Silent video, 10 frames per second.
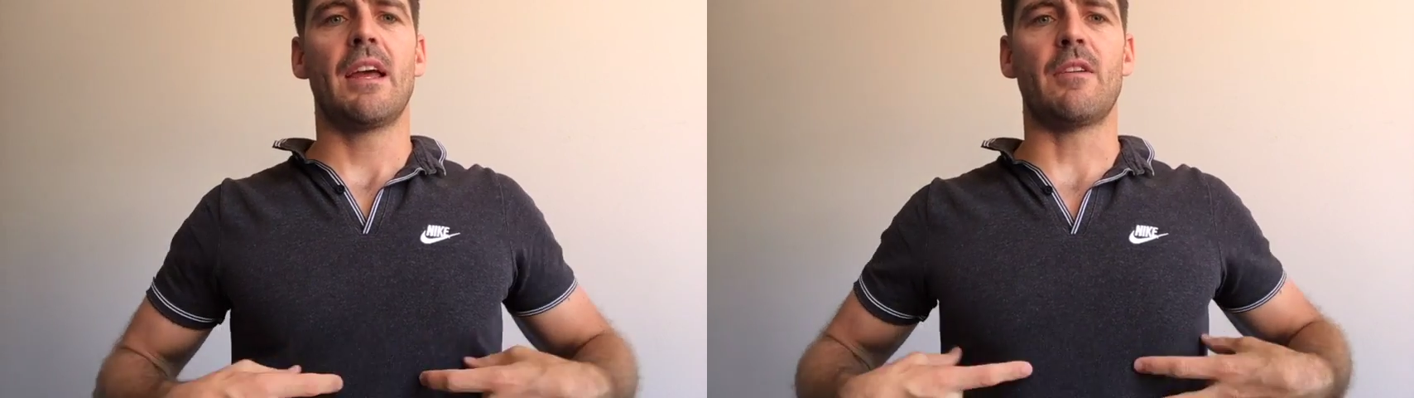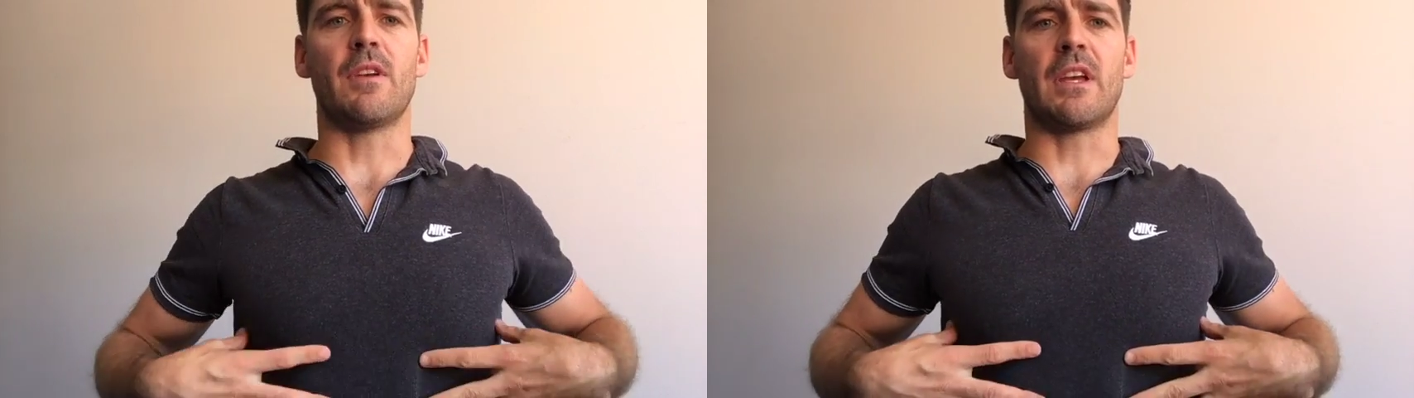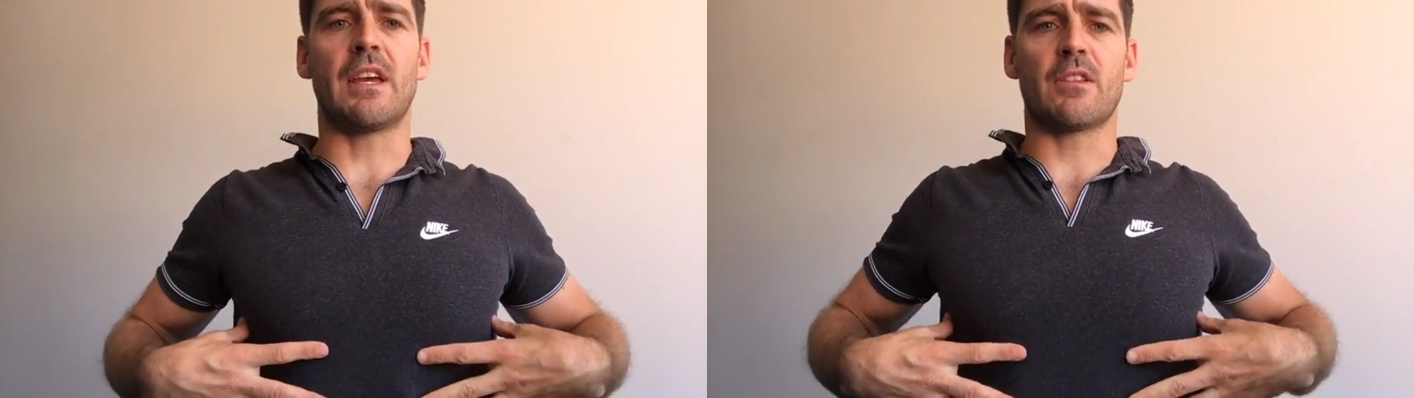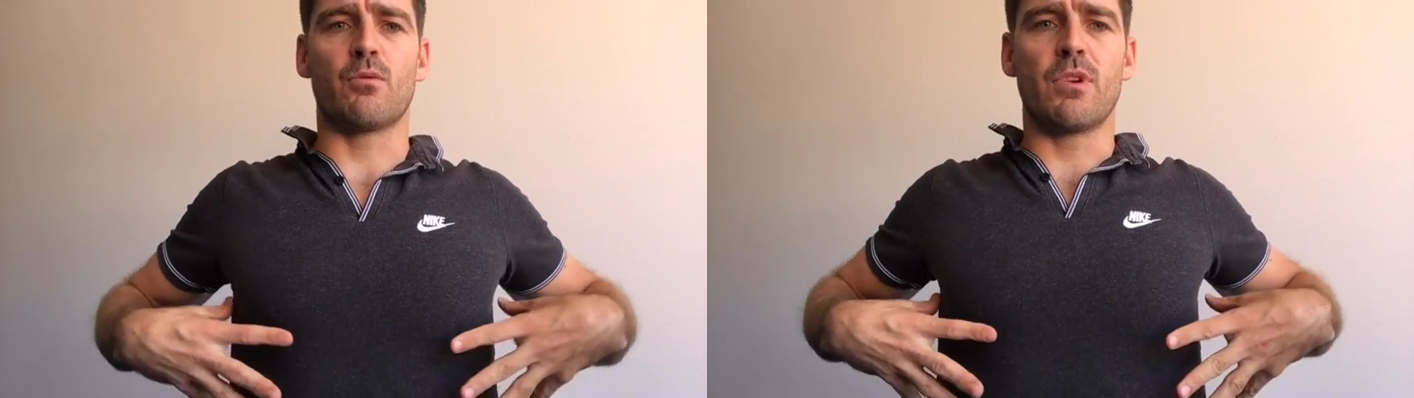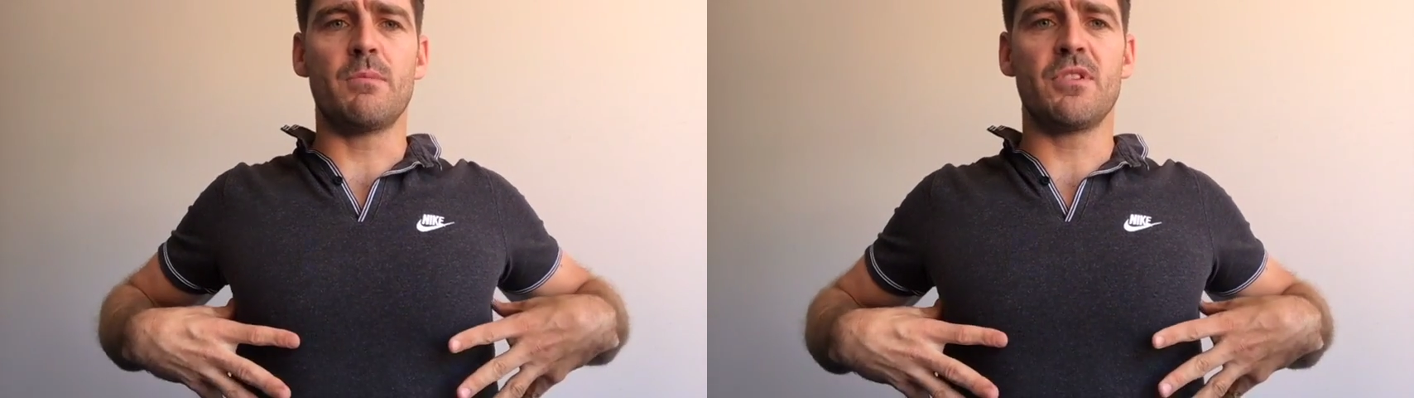If you can get the
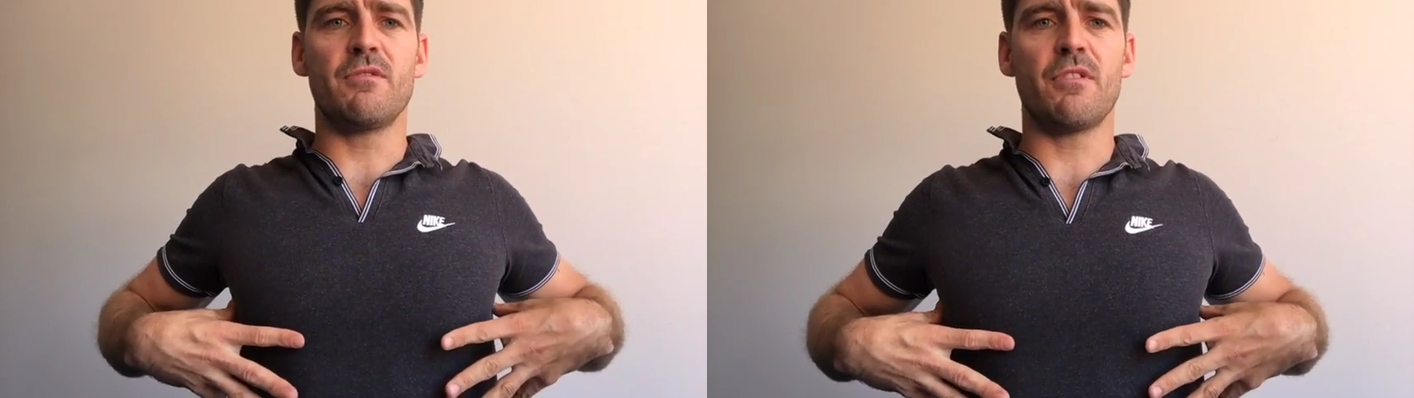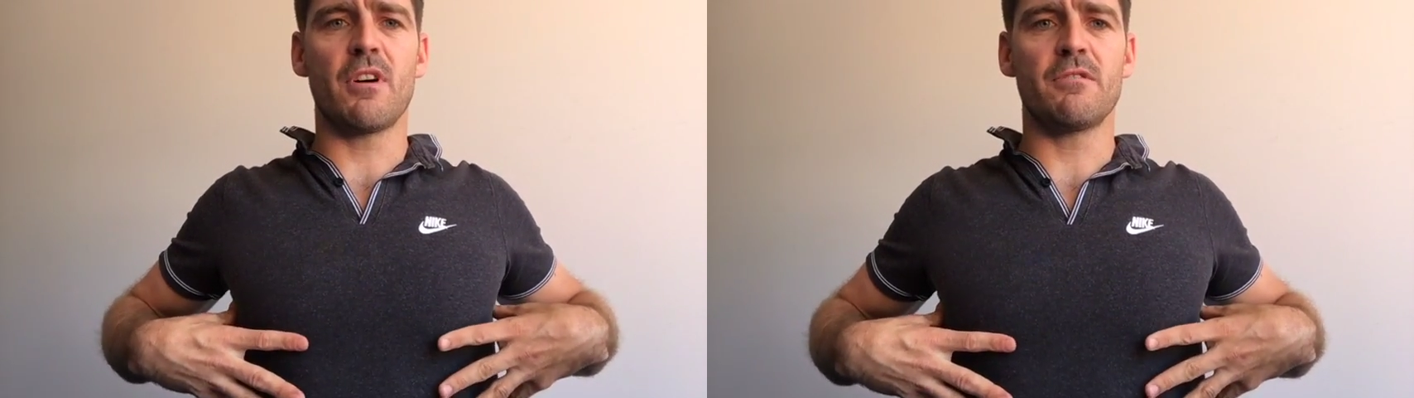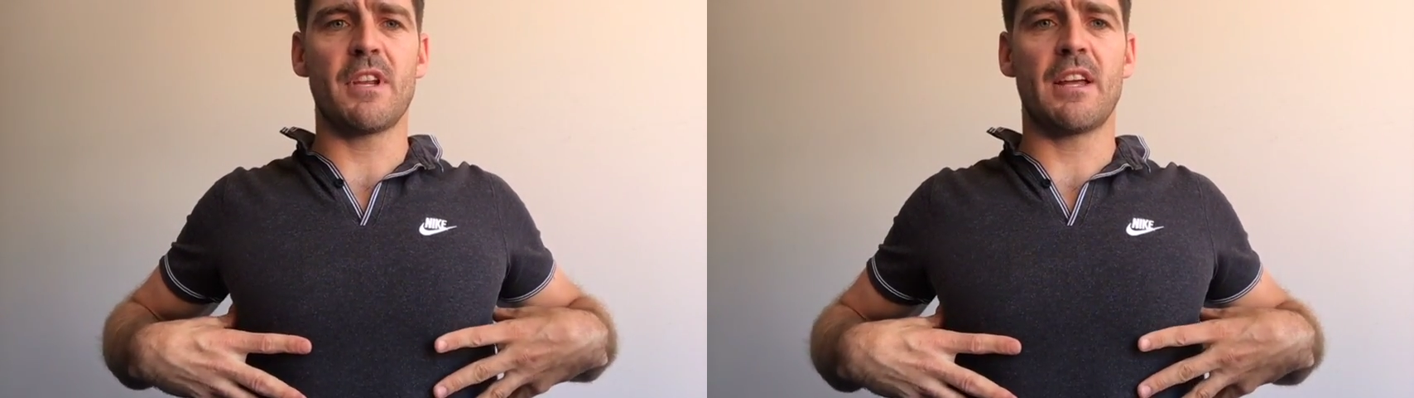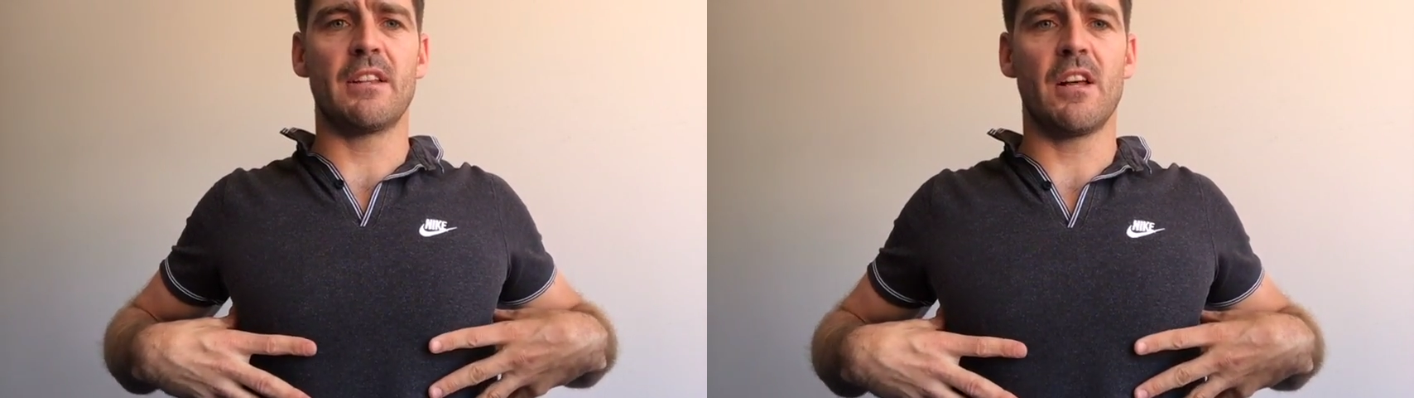ribs involved down